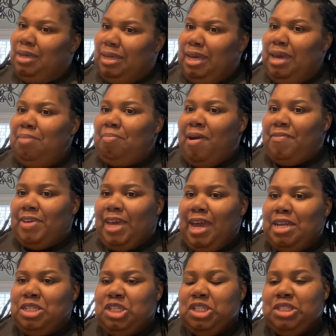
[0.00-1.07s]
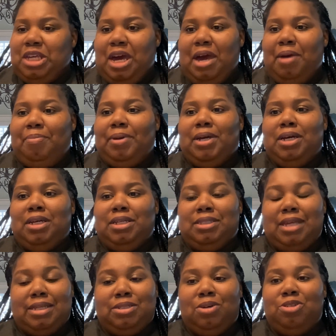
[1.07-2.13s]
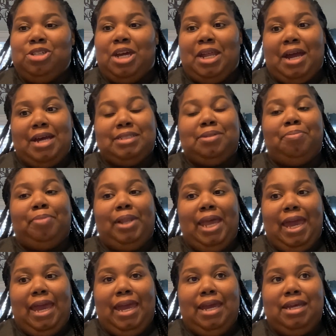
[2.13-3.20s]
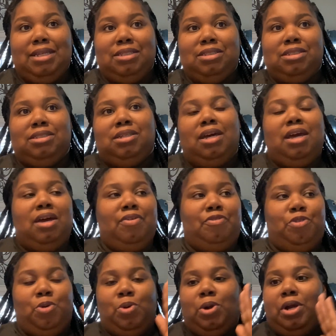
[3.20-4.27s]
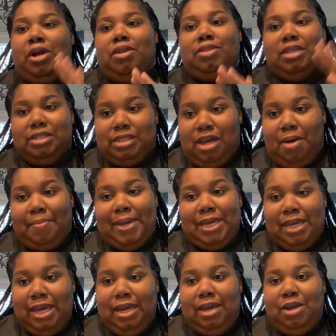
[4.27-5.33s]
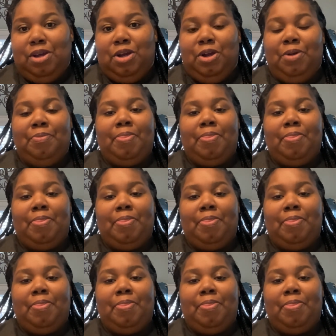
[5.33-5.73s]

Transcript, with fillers: keep my vacation time because I told y'all I got some plans for this coming year.